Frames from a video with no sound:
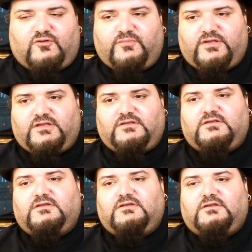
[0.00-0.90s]
told me
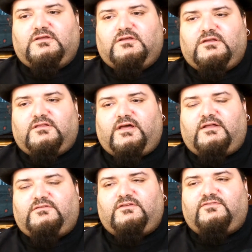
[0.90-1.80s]

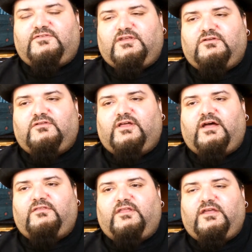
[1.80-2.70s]
that the steel
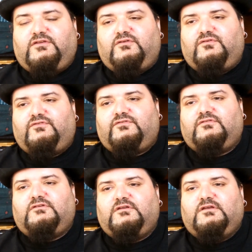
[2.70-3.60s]
that they
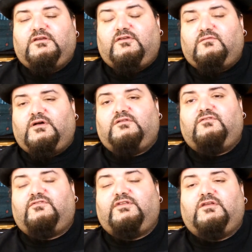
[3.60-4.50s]
use is
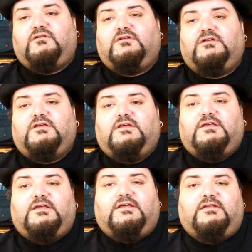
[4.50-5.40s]
welder steel,
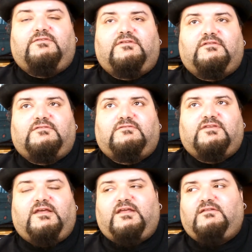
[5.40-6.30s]
and it's
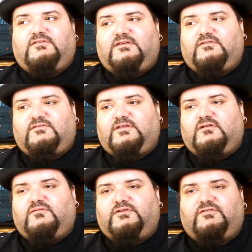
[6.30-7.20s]
1018
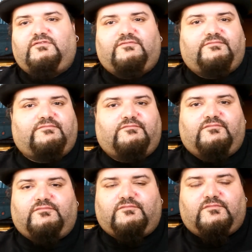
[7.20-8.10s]
steel, which is
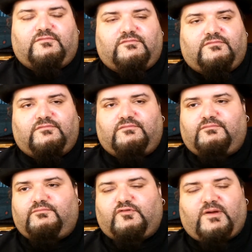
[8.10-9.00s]

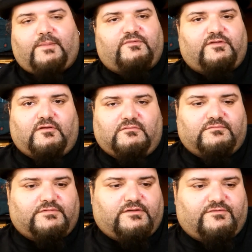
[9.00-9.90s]
crap steel.
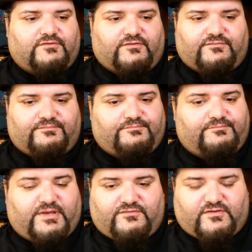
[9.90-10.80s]
It's just
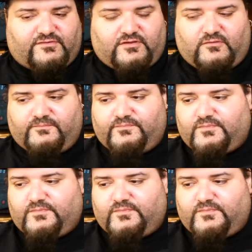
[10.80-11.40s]
basic steel.